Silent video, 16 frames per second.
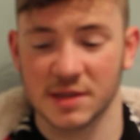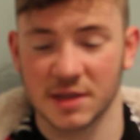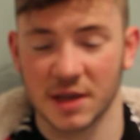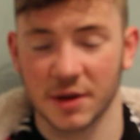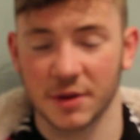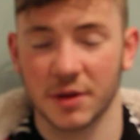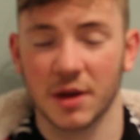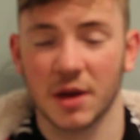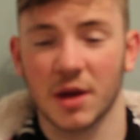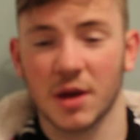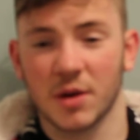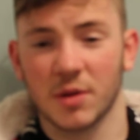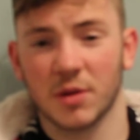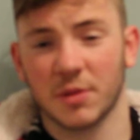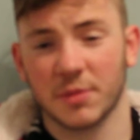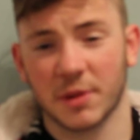So
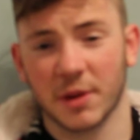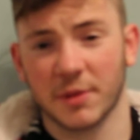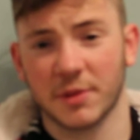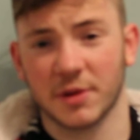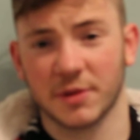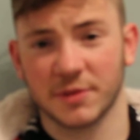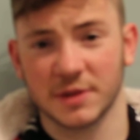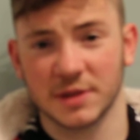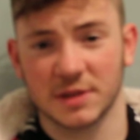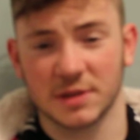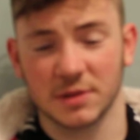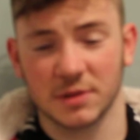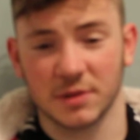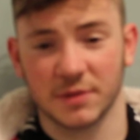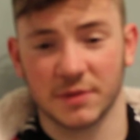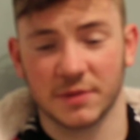what I'm going off is
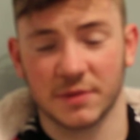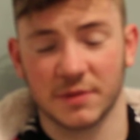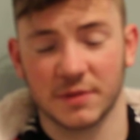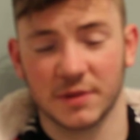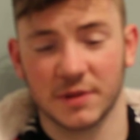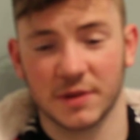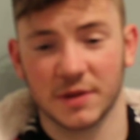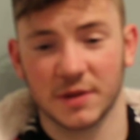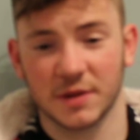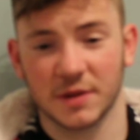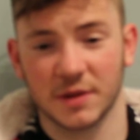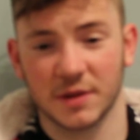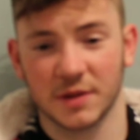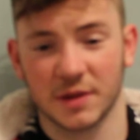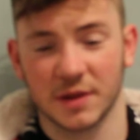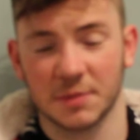sort of
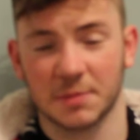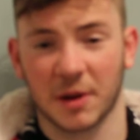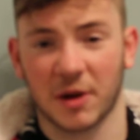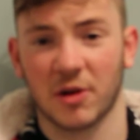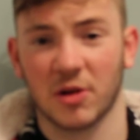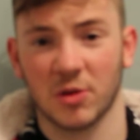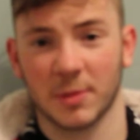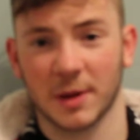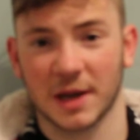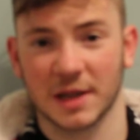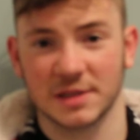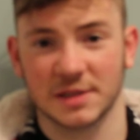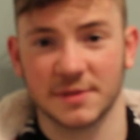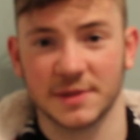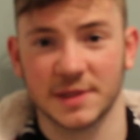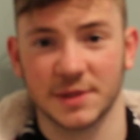the Paranormal
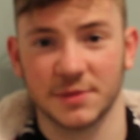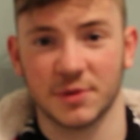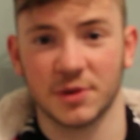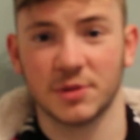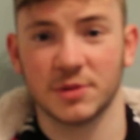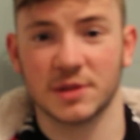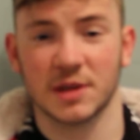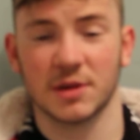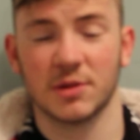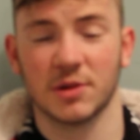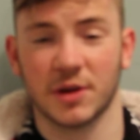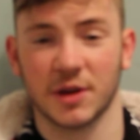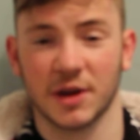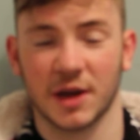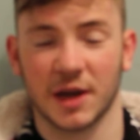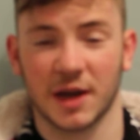Activity route, so
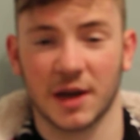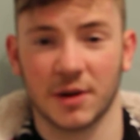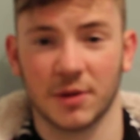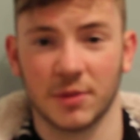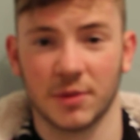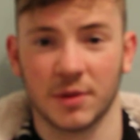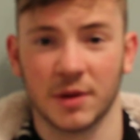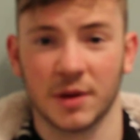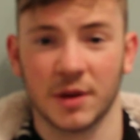looking at how